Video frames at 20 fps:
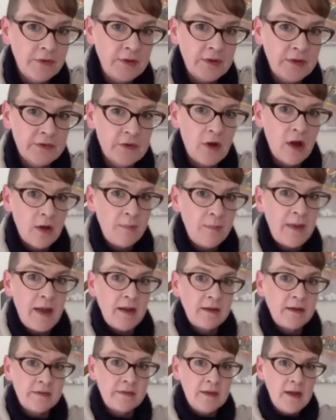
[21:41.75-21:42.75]
Philosophy is not a
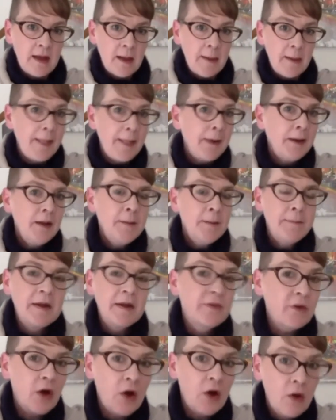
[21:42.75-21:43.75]
panacea,
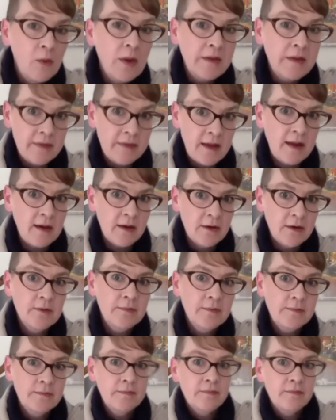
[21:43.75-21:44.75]
but it's always
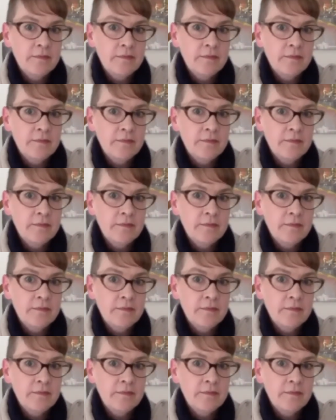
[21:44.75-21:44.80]
there.